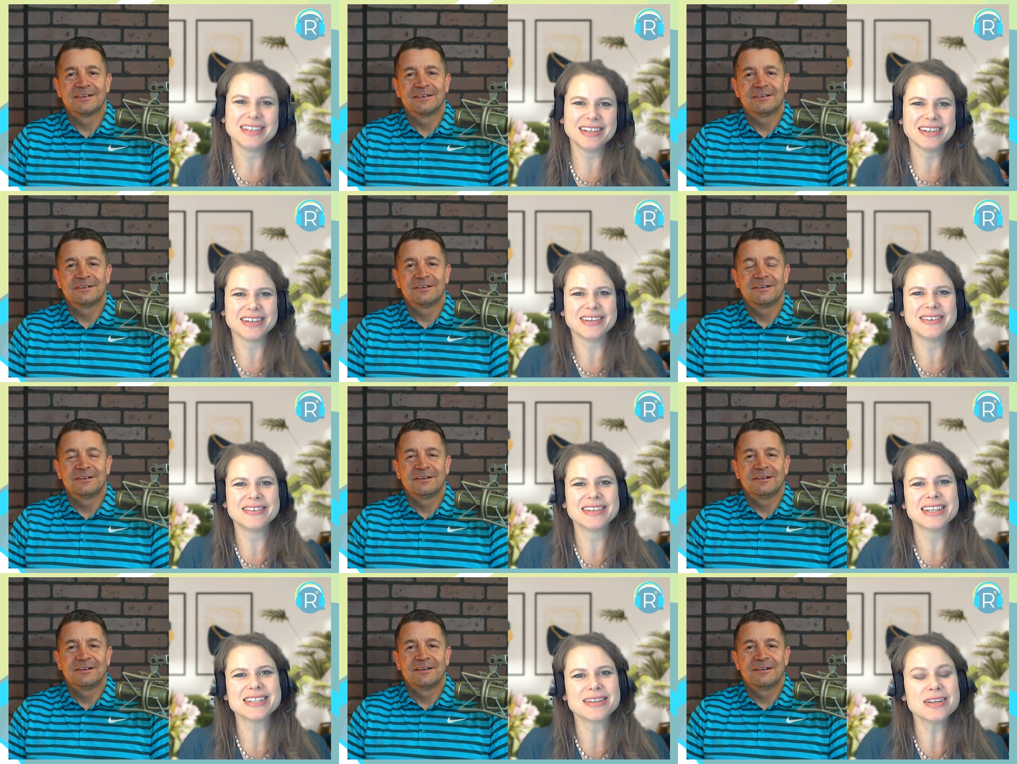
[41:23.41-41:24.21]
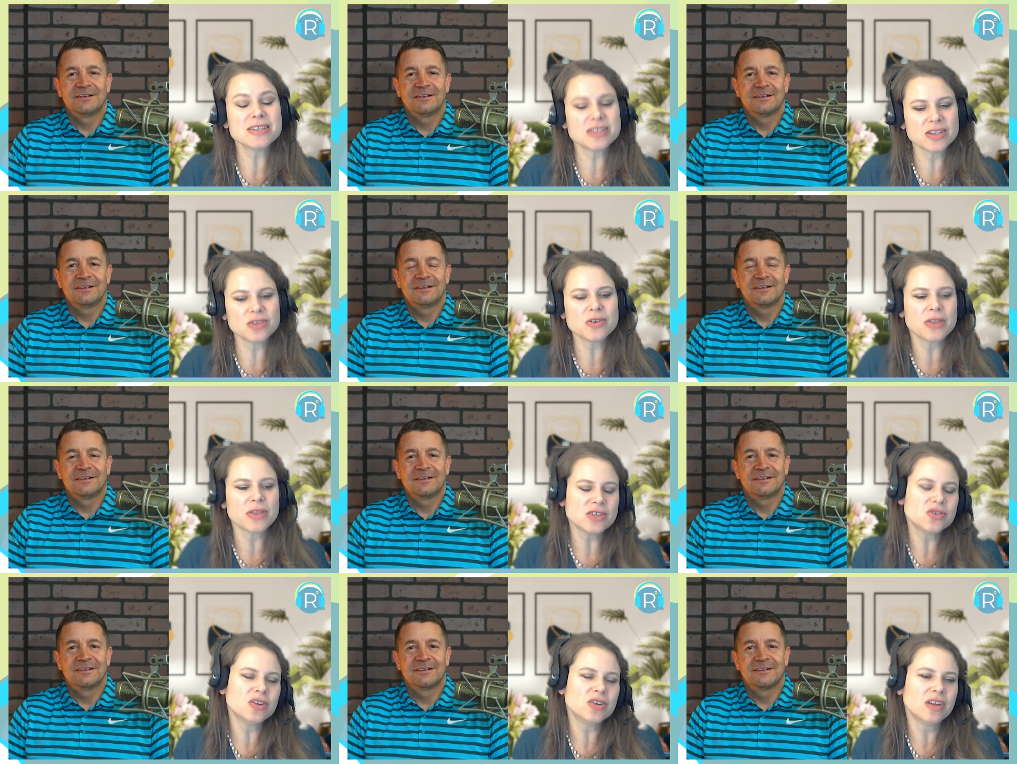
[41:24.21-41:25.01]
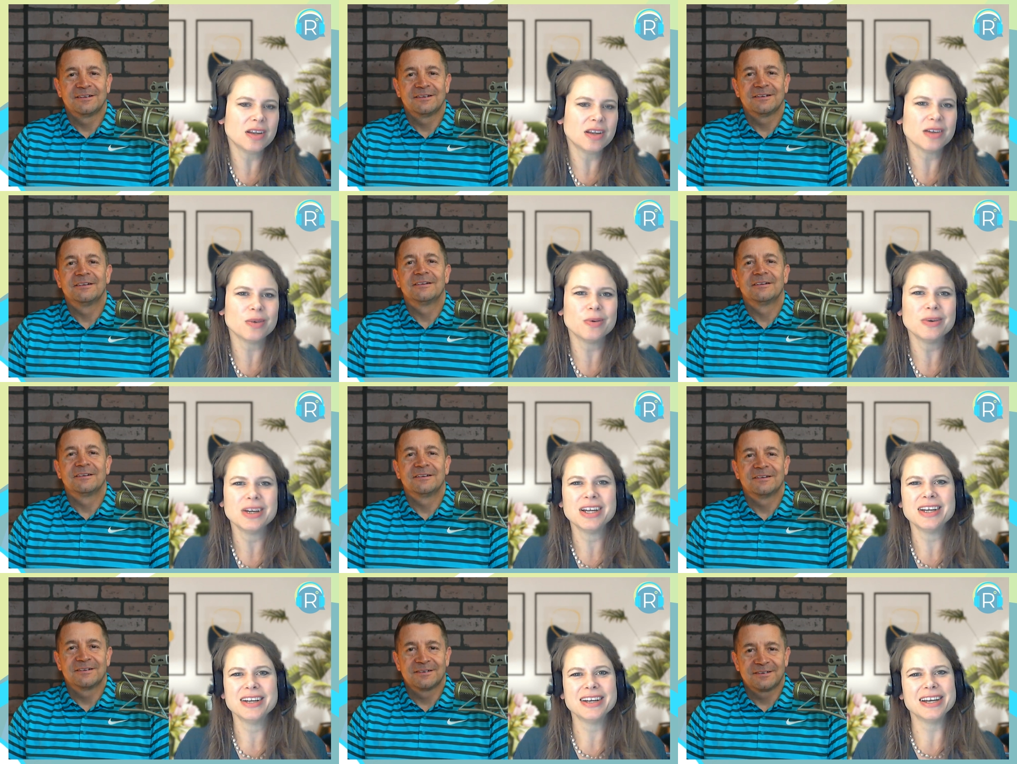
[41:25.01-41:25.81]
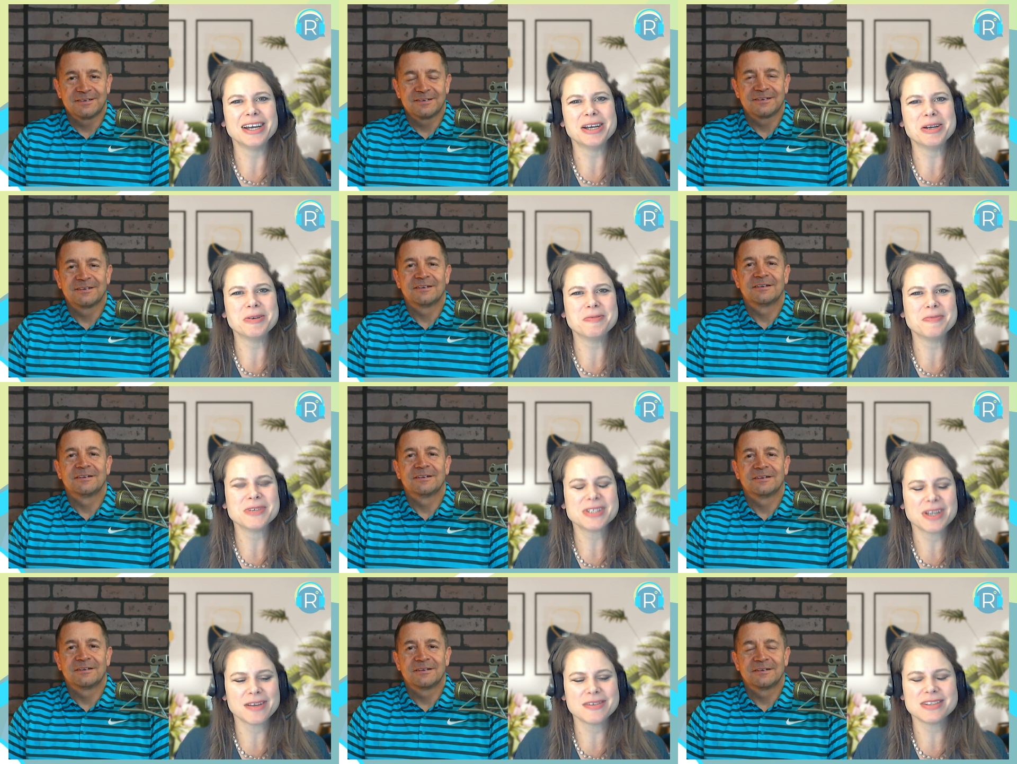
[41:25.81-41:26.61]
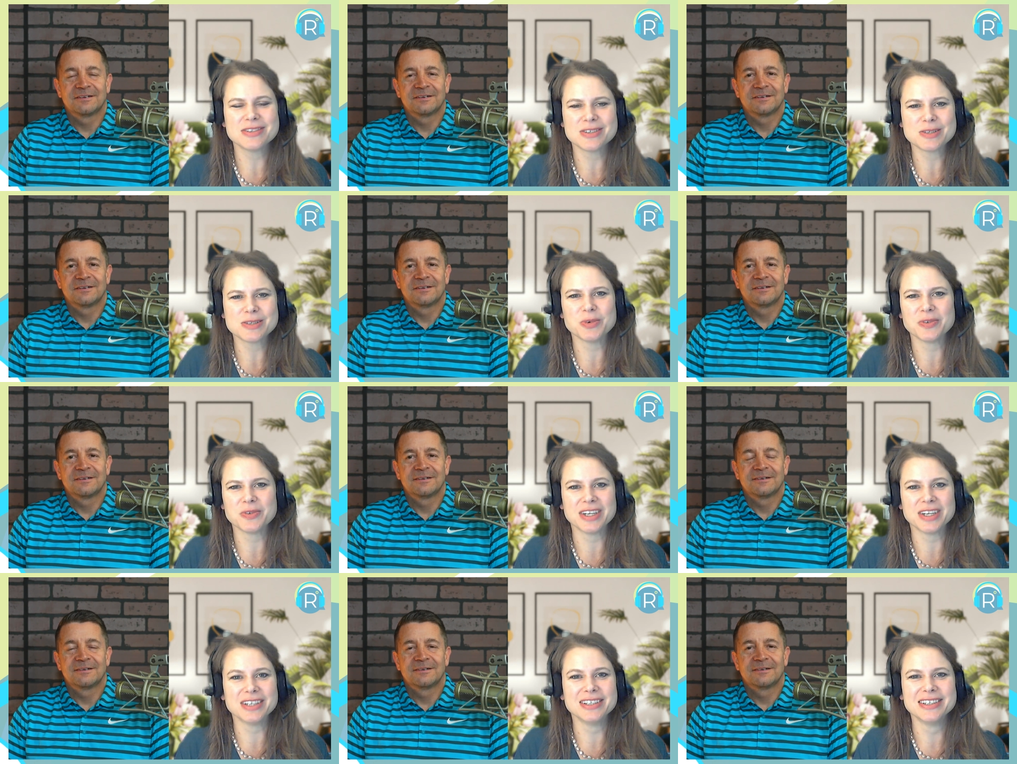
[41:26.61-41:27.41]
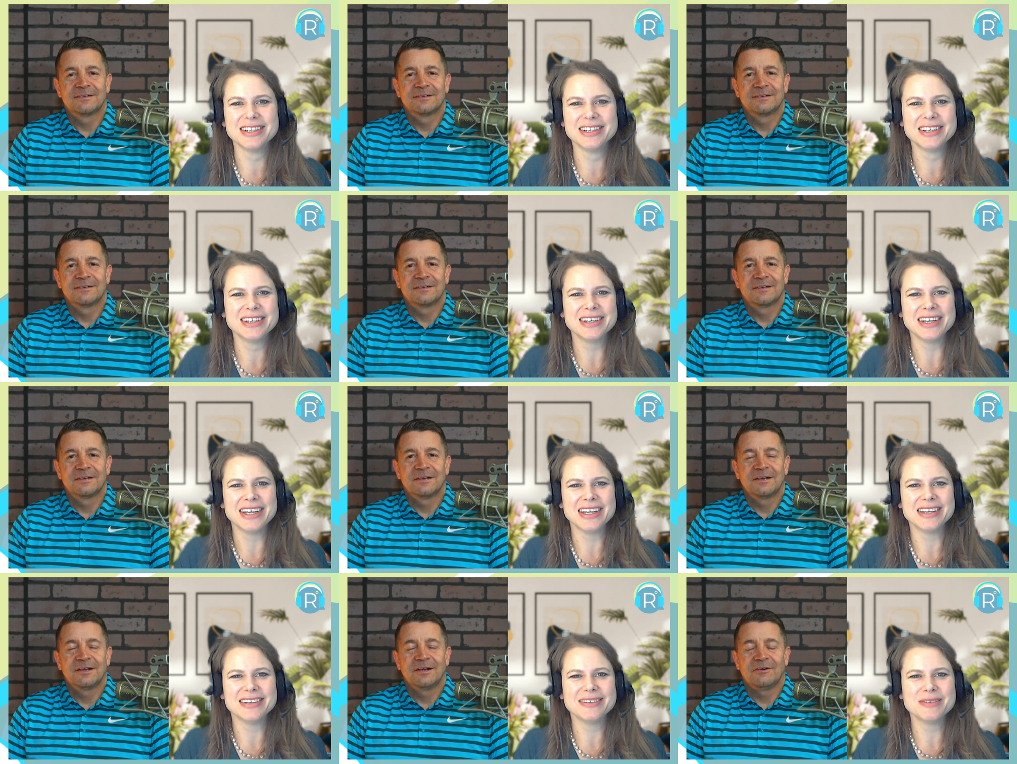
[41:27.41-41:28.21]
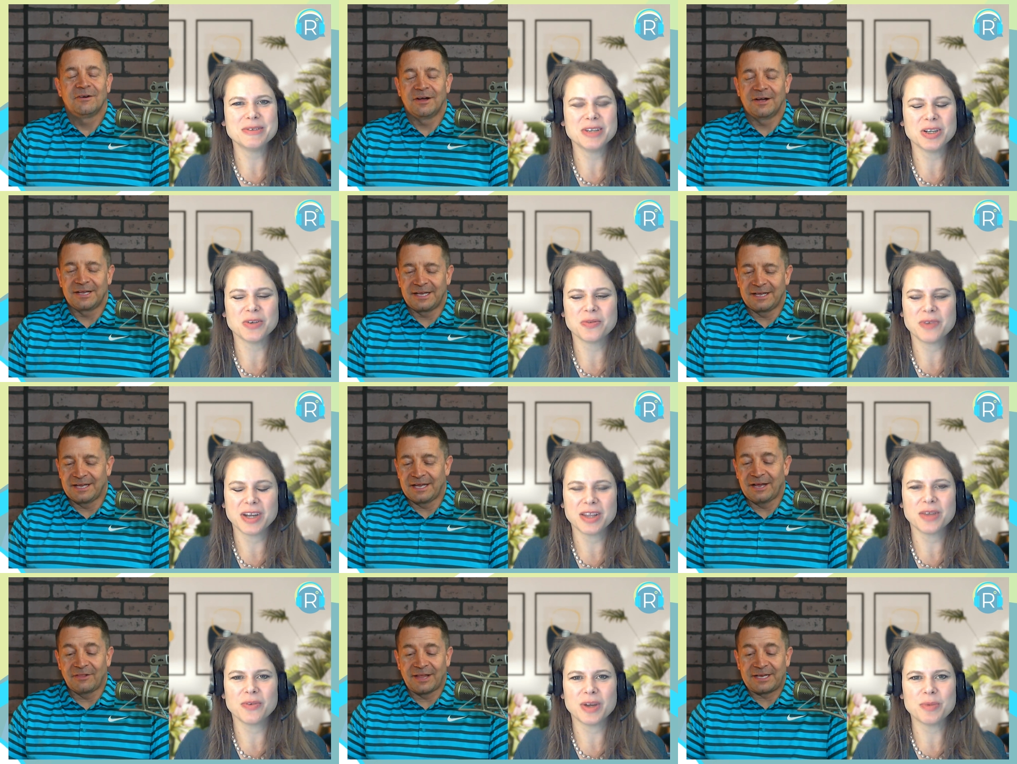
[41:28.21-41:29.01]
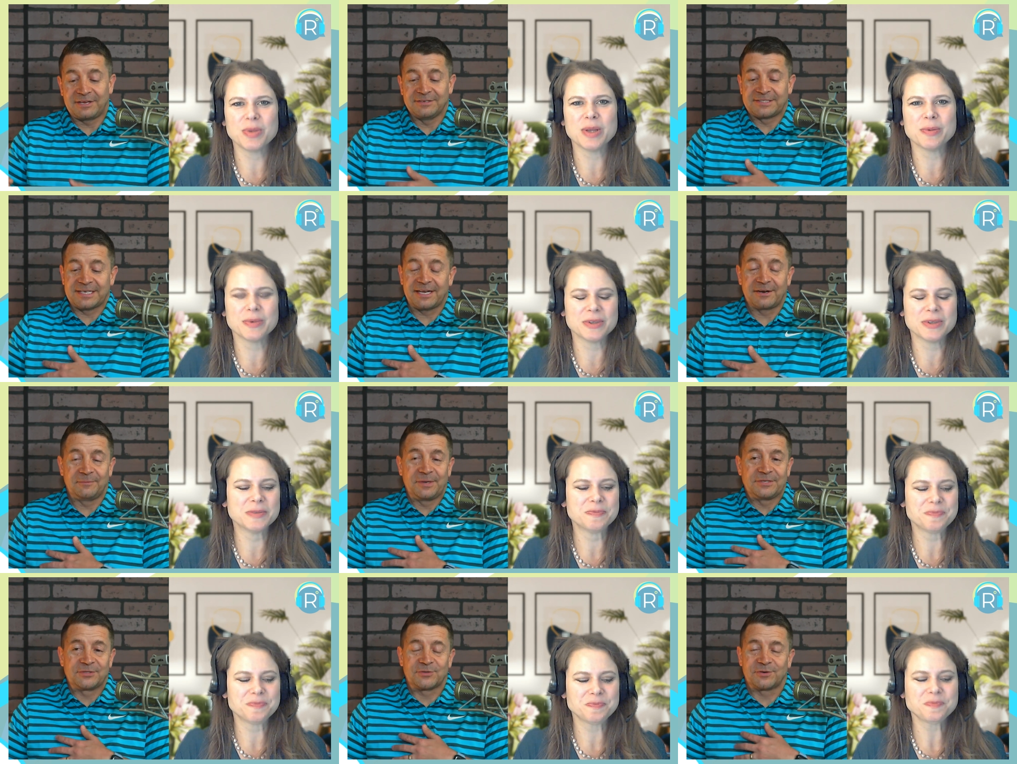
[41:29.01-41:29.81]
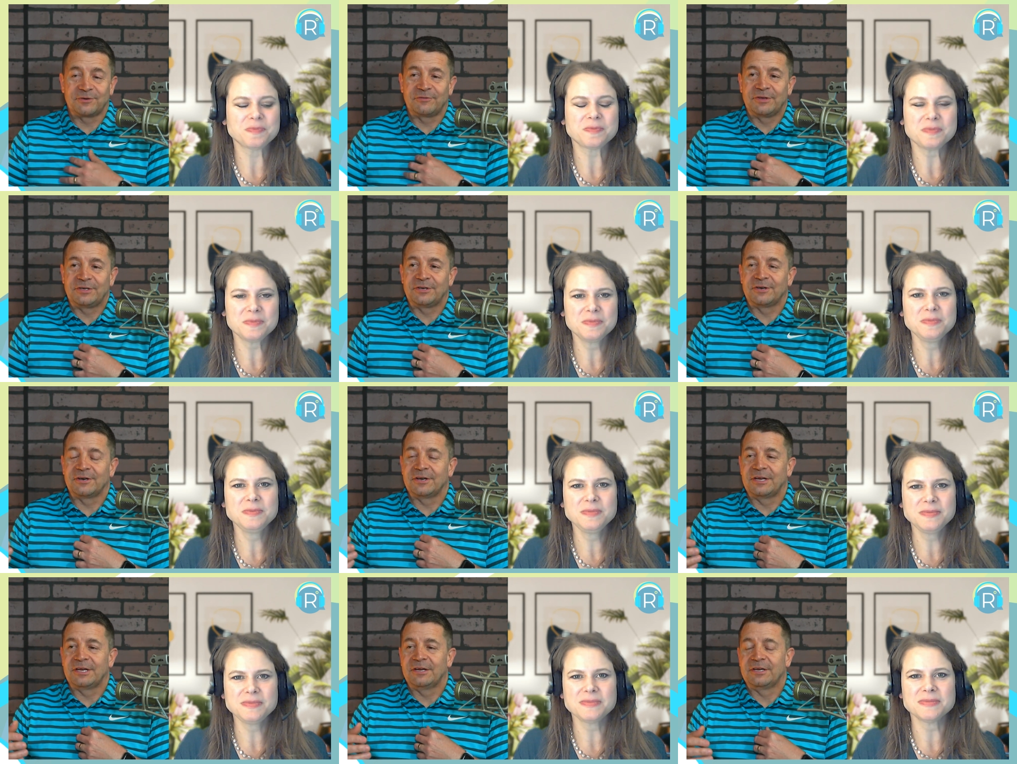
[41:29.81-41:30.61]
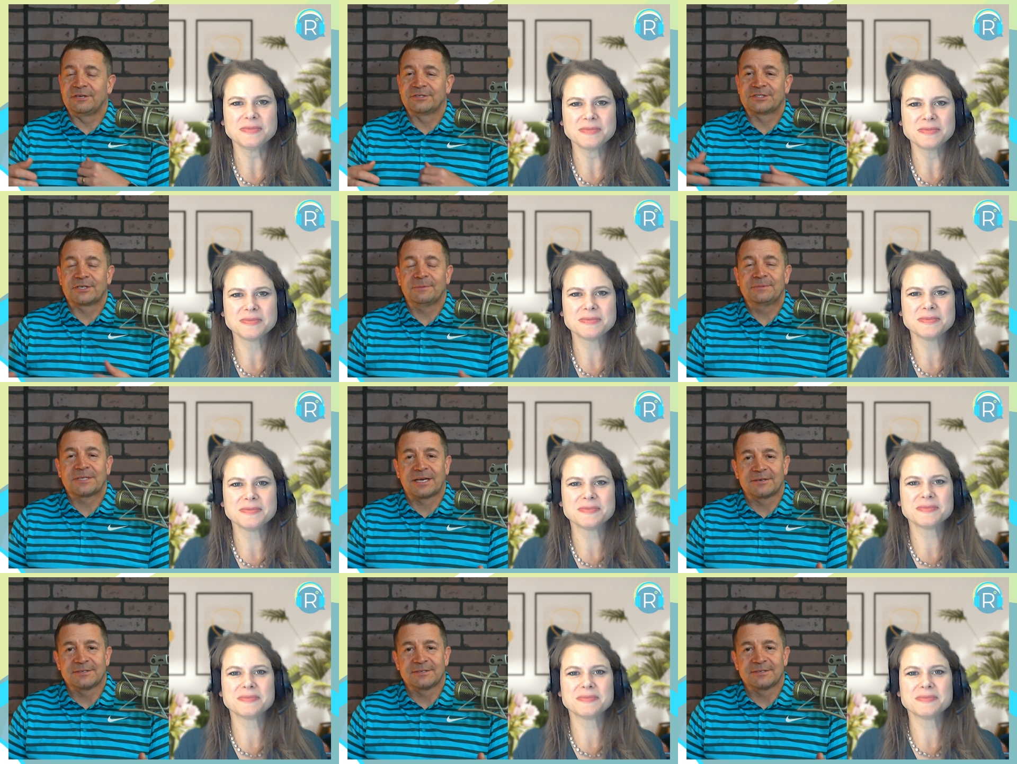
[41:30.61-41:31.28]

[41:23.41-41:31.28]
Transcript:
Speaker 1: you know. Like sometimes there are things you can do, um, but sometimes it's just move on. And right, you know, yeah, like
Speaker 2: right you said, I mean, sort of in your your subtitle,